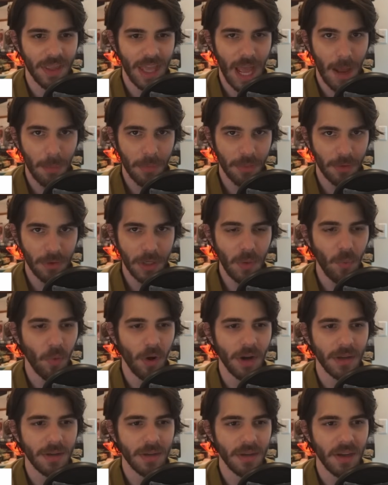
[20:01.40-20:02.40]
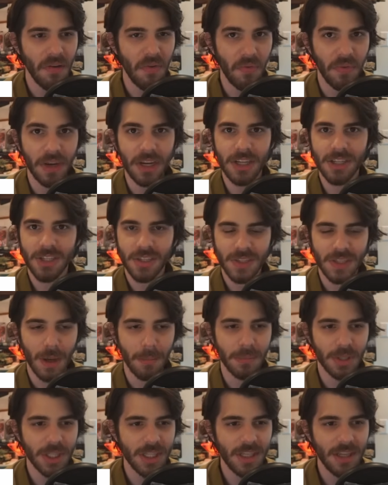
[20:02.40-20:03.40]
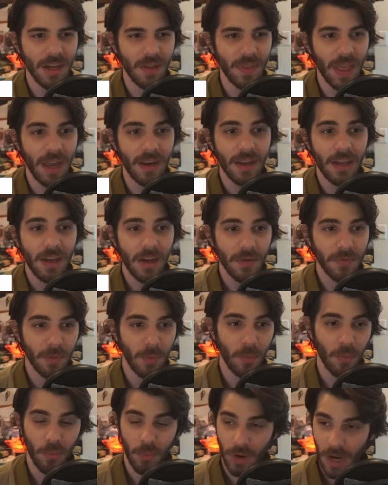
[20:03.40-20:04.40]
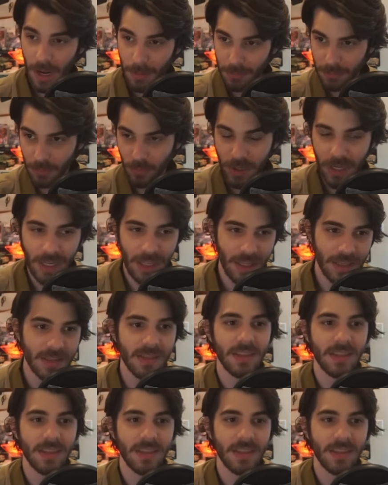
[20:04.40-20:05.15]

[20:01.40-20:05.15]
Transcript: M31 Finnish submachine gun that, from what I'm reading, is